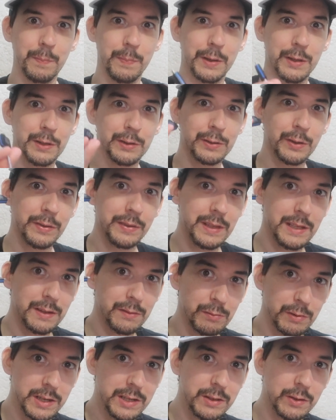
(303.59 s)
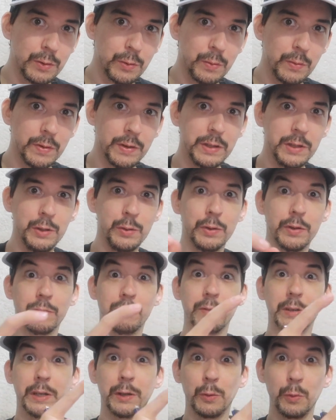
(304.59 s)
because on the original you can
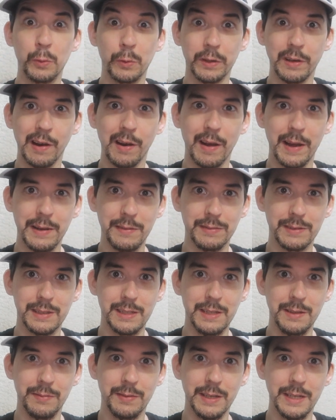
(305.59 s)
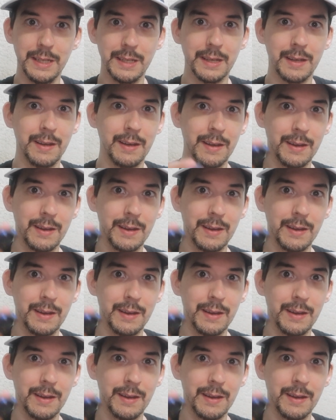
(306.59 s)
record live TV.